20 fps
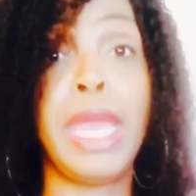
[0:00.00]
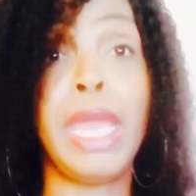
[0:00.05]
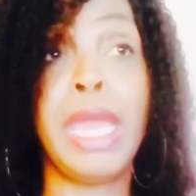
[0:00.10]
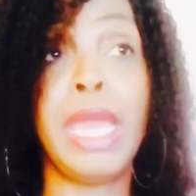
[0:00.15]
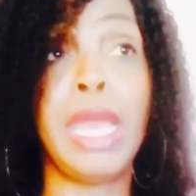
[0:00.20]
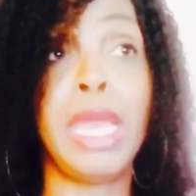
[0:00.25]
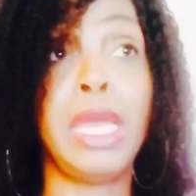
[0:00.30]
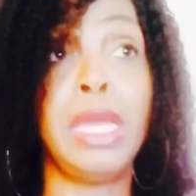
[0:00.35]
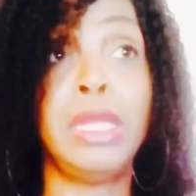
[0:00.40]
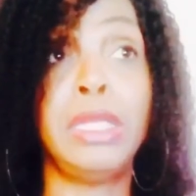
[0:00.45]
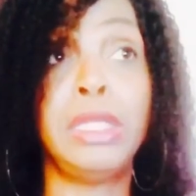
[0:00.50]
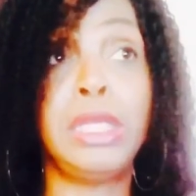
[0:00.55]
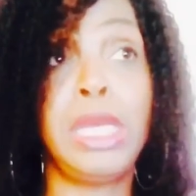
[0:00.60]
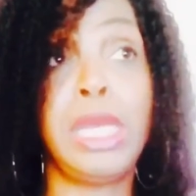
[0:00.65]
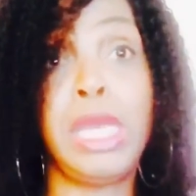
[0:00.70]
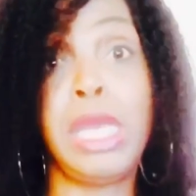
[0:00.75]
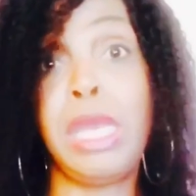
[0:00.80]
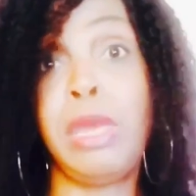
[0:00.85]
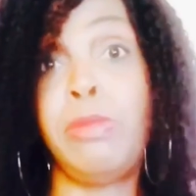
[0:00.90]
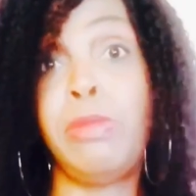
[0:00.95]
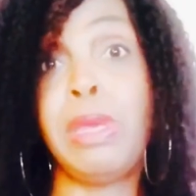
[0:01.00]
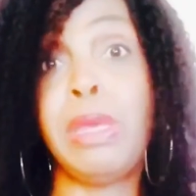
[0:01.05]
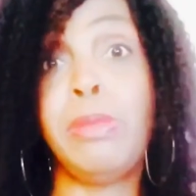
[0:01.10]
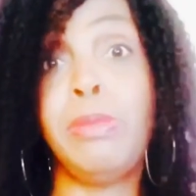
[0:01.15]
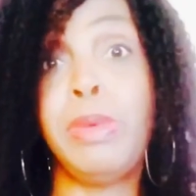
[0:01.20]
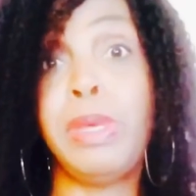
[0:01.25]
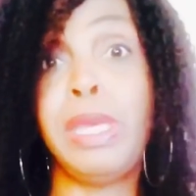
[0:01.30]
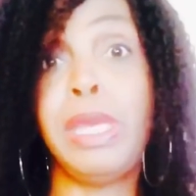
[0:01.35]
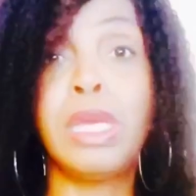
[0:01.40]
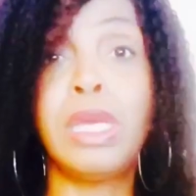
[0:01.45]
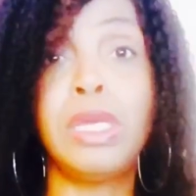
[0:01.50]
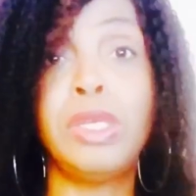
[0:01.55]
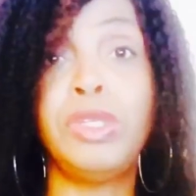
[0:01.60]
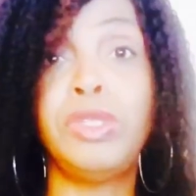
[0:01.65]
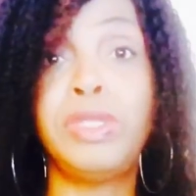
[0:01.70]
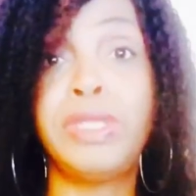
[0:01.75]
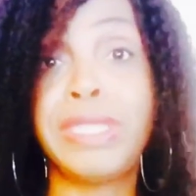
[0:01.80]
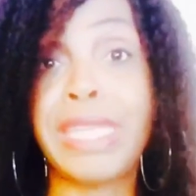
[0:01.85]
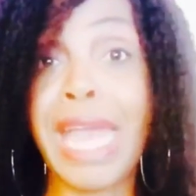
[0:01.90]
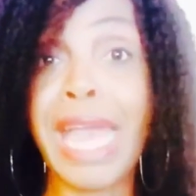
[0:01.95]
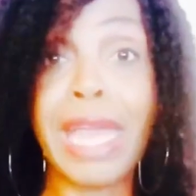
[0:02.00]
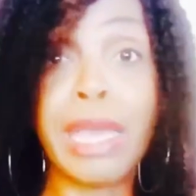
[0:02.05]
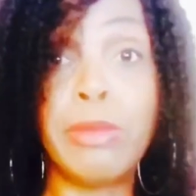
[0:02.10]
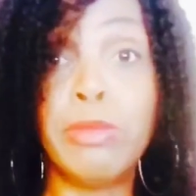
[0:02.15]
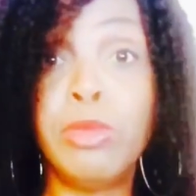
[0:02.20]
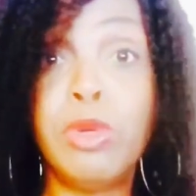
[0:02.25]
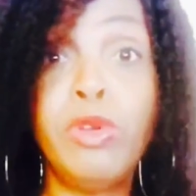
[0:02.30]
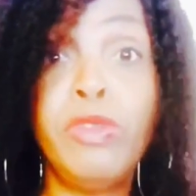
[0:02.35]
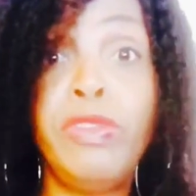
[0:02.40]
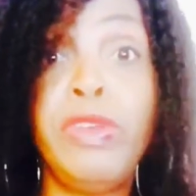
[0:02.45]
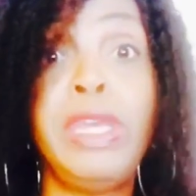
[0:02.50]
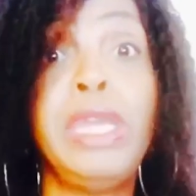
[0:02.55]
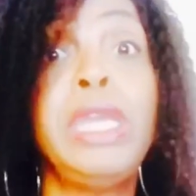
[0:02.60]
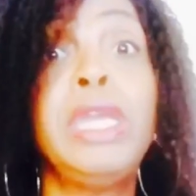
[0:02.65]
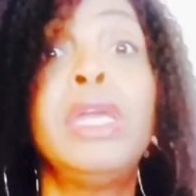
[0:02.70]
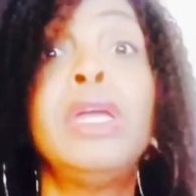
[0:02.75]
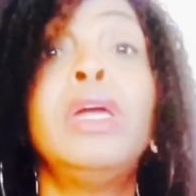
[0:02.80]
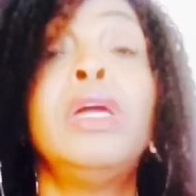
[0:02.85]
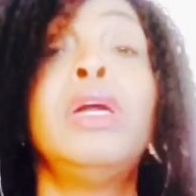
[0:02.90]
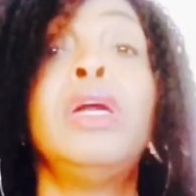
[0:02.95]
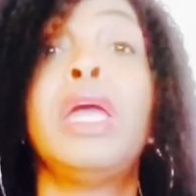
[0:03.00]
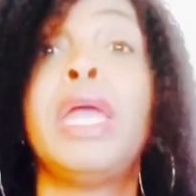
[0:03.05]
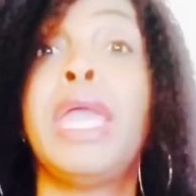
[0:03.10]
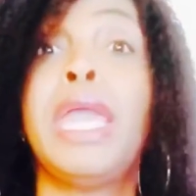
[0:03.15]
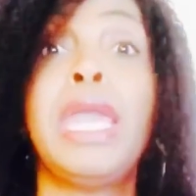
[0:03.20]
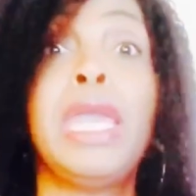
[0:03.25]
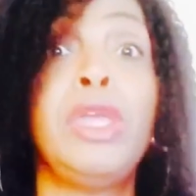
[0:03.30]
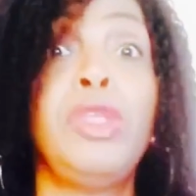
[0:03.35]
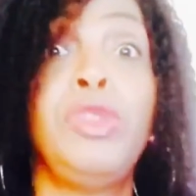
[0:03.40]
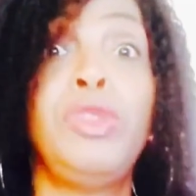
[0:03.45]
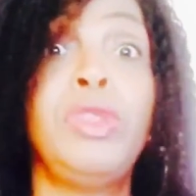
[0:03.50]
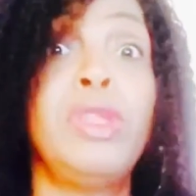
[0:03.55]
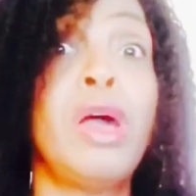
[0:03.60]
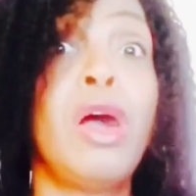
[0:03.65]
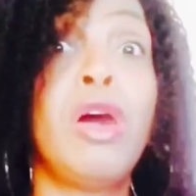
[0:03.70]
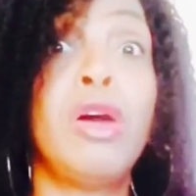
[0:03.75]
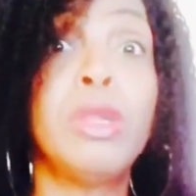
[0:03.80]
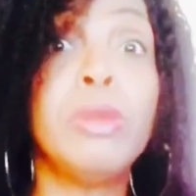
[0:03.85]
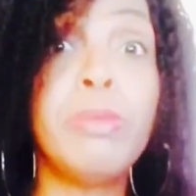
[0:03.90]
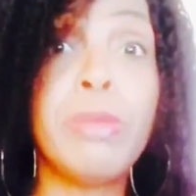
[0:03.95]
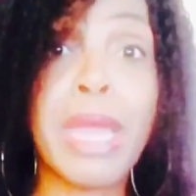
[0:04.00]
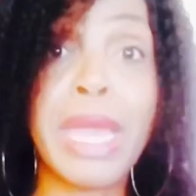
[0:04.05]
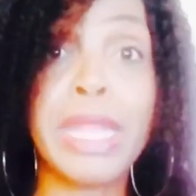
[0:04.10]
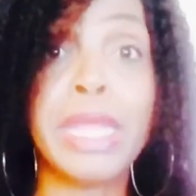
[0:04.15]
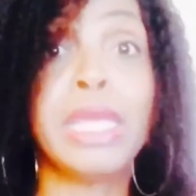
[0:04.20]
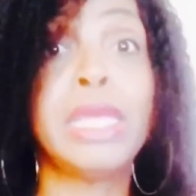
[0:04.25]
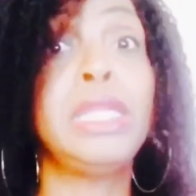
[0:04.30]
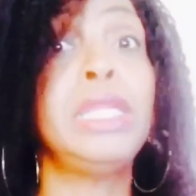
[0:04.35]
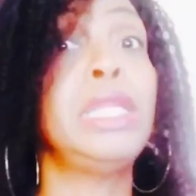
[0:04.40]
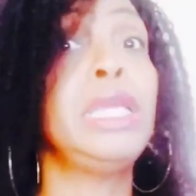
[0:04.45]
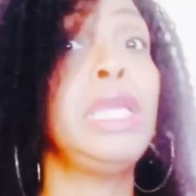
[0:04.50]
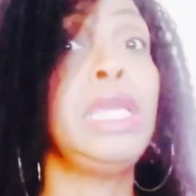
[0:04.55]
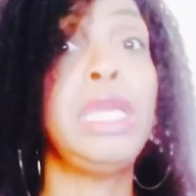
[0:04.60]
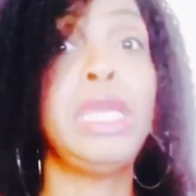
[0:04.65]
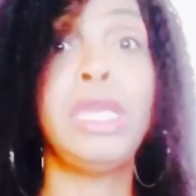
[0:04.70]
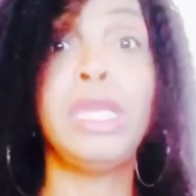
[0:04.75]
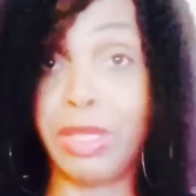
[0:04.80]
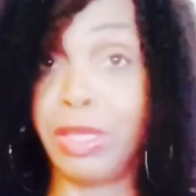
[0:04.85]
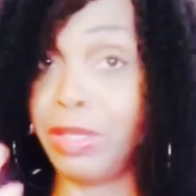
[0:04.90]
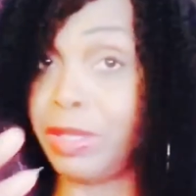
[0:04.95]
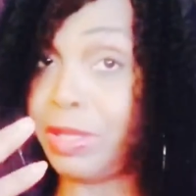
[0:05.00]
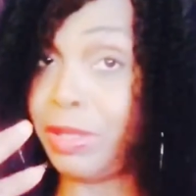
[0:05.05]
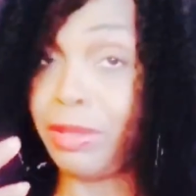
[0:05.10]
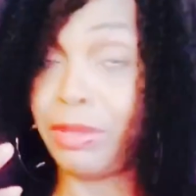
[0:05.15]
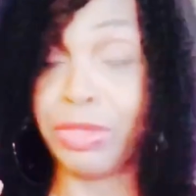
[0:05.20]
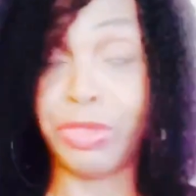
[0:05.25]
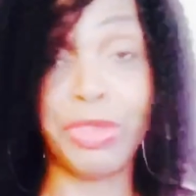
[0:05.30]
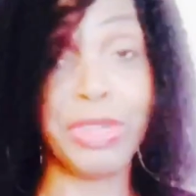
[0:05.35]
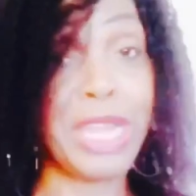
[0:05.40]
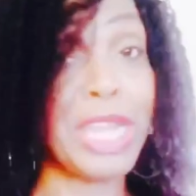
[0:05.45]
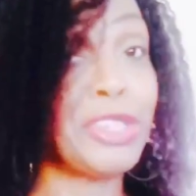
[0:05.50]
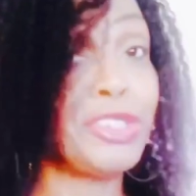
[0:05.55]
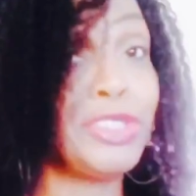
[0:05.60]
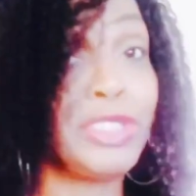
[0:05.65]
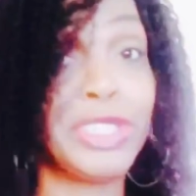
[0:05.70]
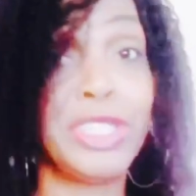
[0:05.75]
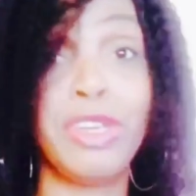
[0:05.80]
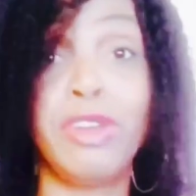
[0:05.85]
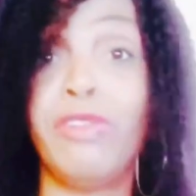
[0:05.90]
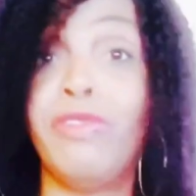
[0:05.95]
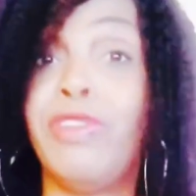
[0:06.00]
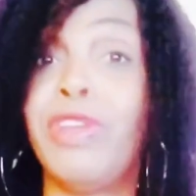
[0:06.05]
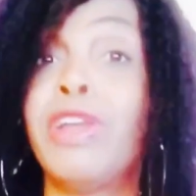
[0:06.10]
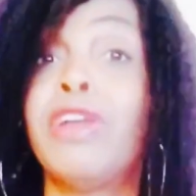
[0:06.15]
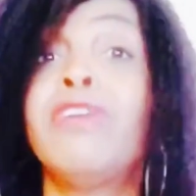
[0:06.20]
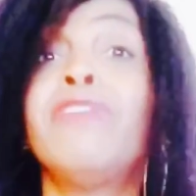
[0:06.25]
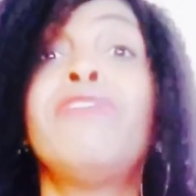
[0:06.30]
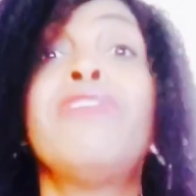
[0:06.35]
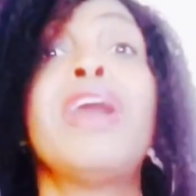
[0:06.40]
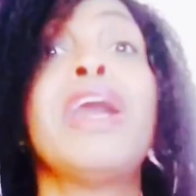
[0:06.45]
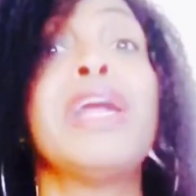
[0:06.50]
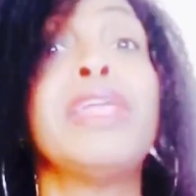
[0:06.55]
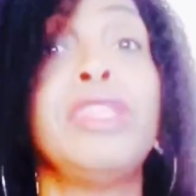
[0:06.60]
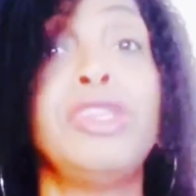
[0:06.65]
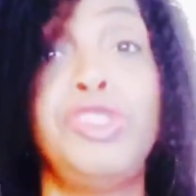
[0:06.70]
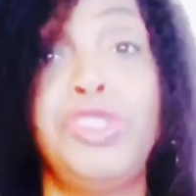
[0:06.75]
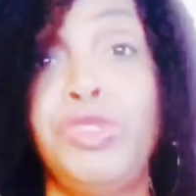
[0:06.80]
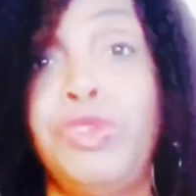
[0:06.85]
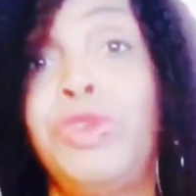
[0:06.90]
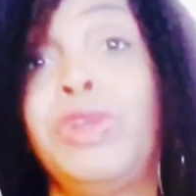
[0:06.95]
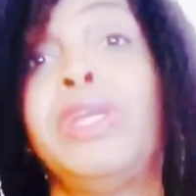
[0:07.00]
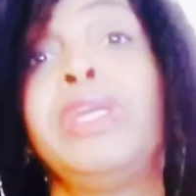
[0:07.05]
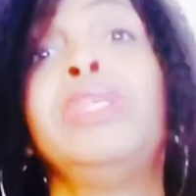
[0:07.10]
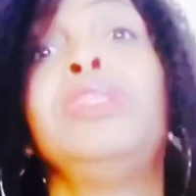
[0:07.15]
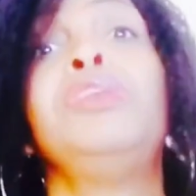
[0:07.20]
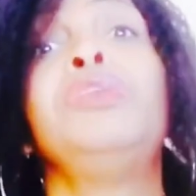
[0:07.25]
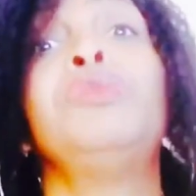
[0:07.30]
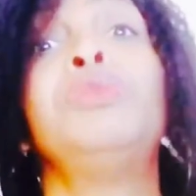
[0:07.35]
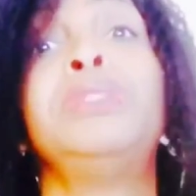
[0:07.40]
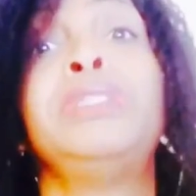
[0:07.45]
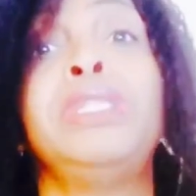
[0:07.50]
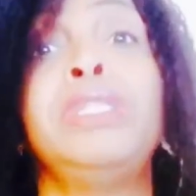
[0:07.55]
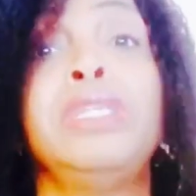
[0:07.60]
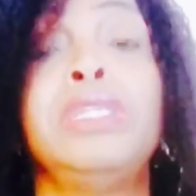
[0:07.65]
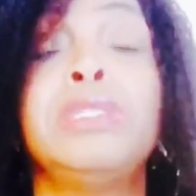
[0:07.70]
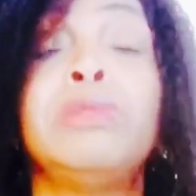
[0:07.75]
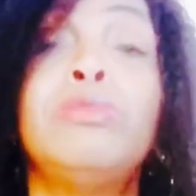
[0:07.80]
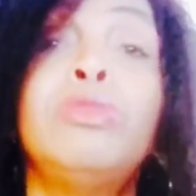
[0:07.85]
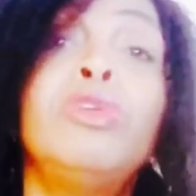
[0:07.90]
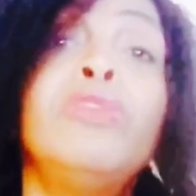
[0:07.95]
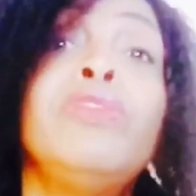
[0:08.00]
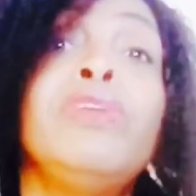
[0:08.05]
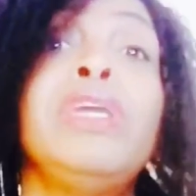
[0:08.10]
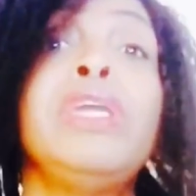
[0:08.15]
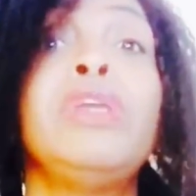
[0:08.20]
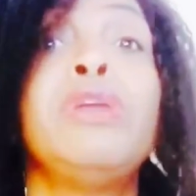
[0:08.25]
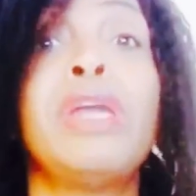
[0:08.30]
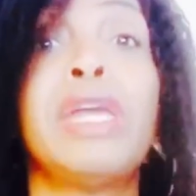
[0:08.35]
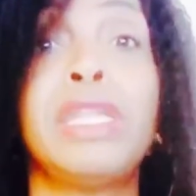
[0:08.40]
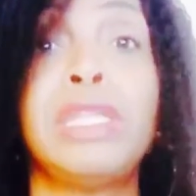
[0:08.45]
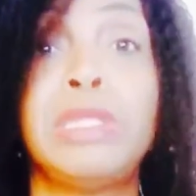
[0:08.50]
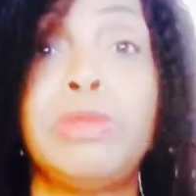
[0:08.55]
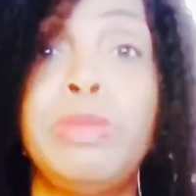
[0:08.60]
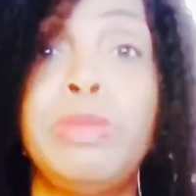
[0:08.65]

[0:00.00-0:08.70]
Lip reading: and it may be a SAG movie, and automatically the Screen Actors Guild verify that you was in this movie, you had a